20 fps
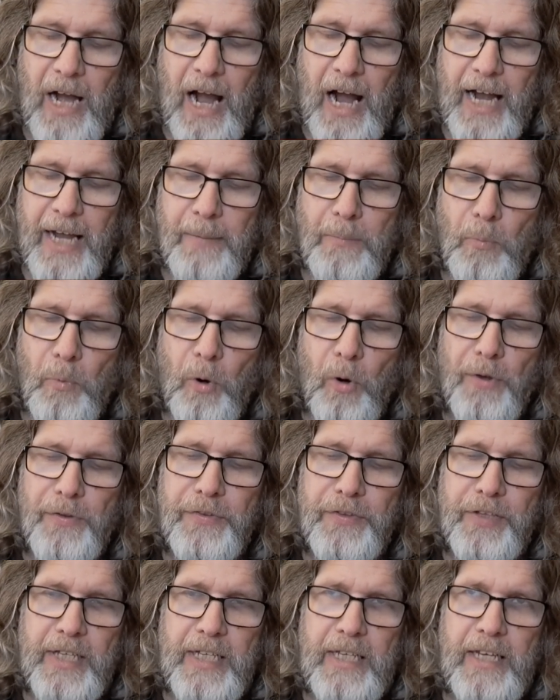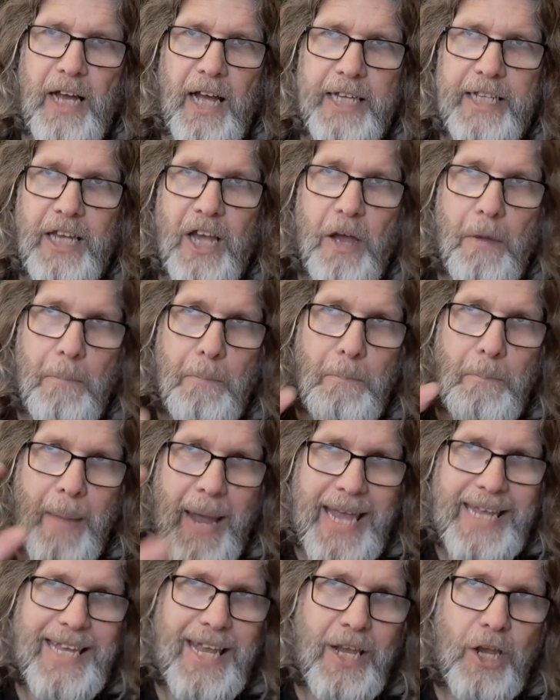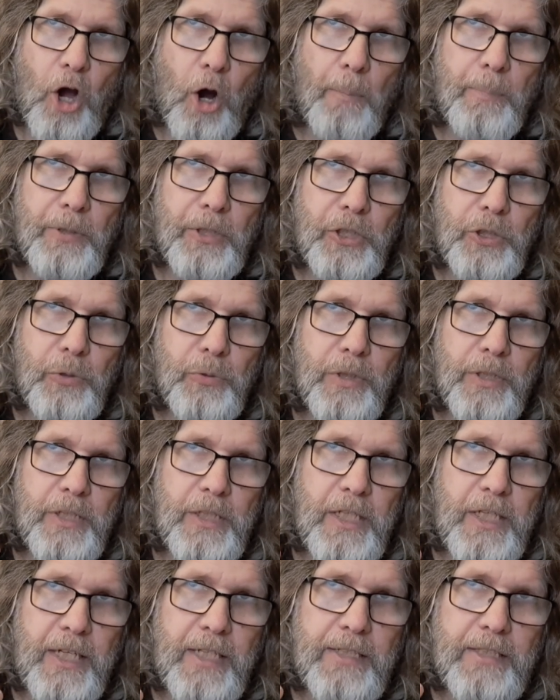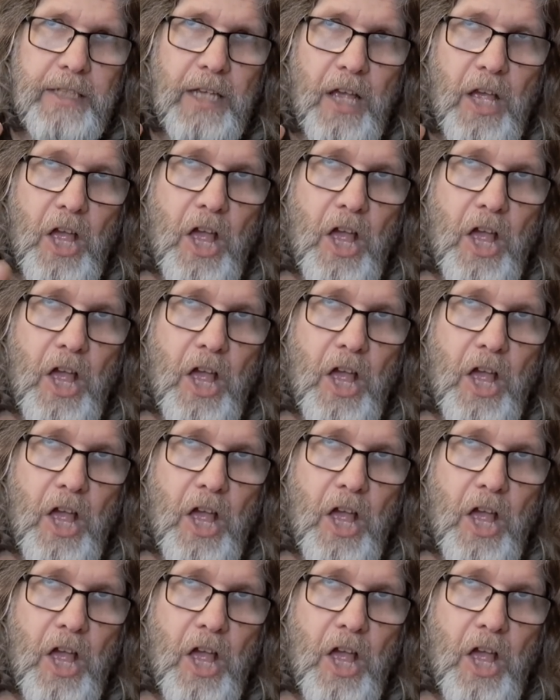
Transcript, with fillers: i more see like making opportunities